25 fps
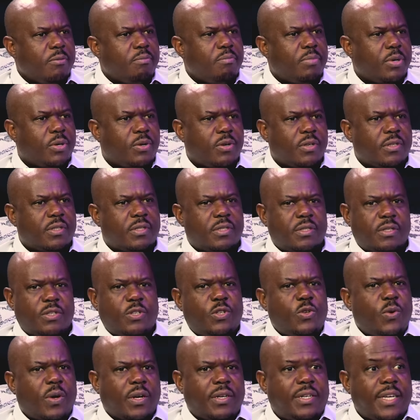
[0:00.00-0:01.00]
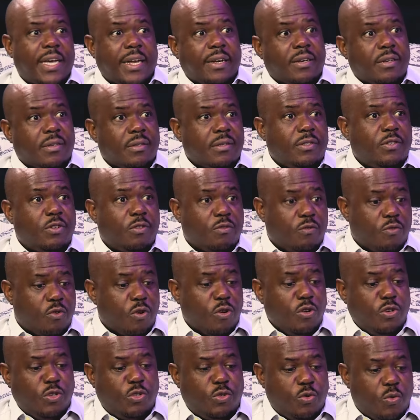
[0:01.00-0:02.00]
Because you are dead. You've
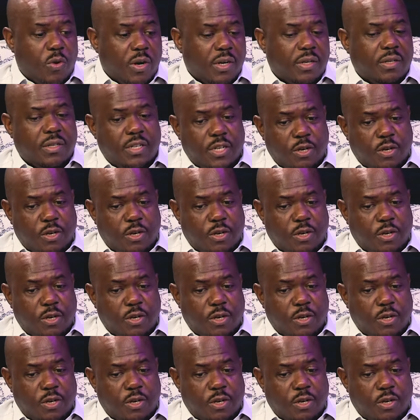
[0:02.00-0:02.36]
gone to what